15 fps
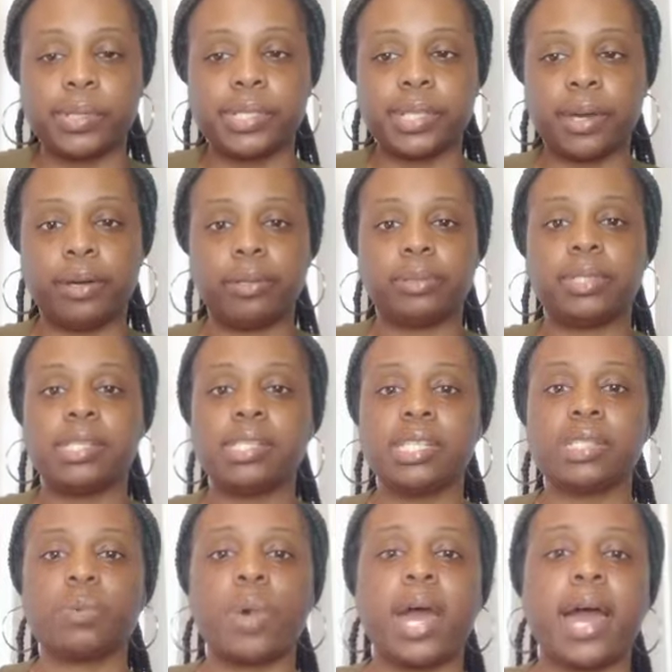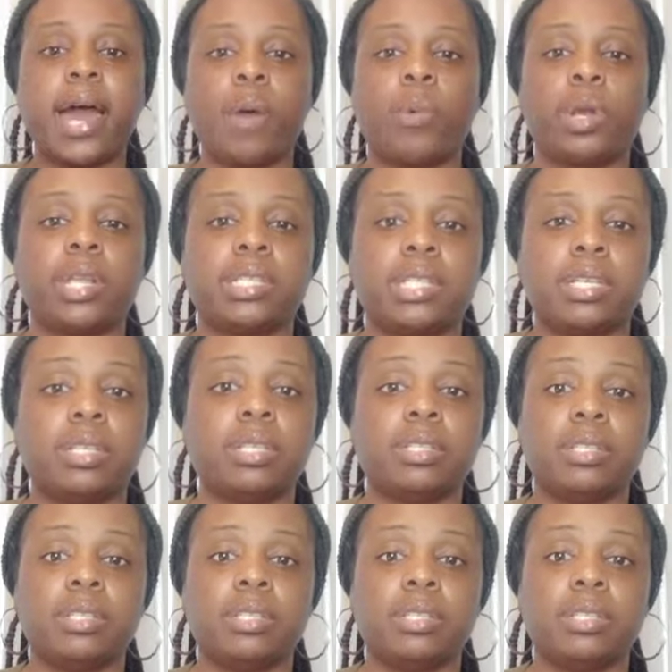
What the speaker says: So this is why I wanted to